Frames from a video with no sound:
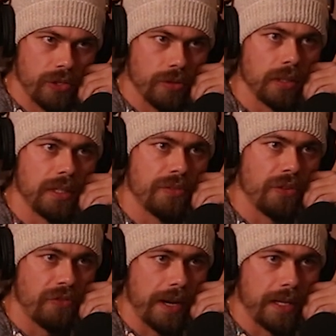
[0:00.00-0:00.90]
When did you leave the
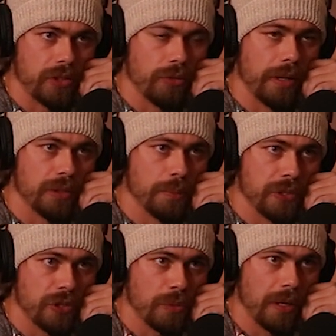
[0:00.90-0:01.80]
finance director
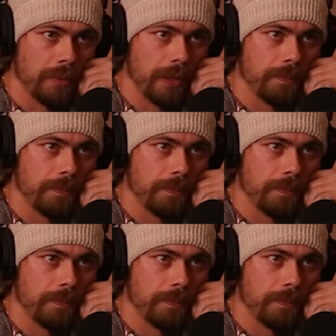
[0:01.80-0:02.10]
position, by the way?